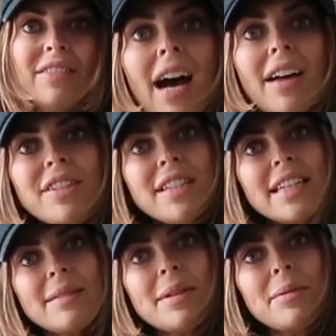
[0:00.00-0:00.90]
I've just
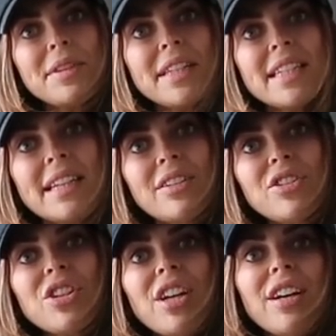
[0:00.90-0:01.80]
teamed it with this linen
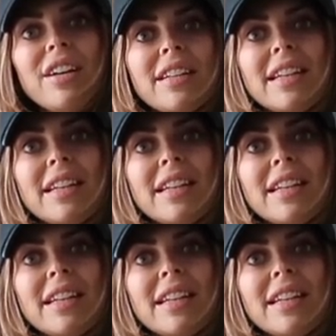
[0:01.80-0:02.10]
shirt,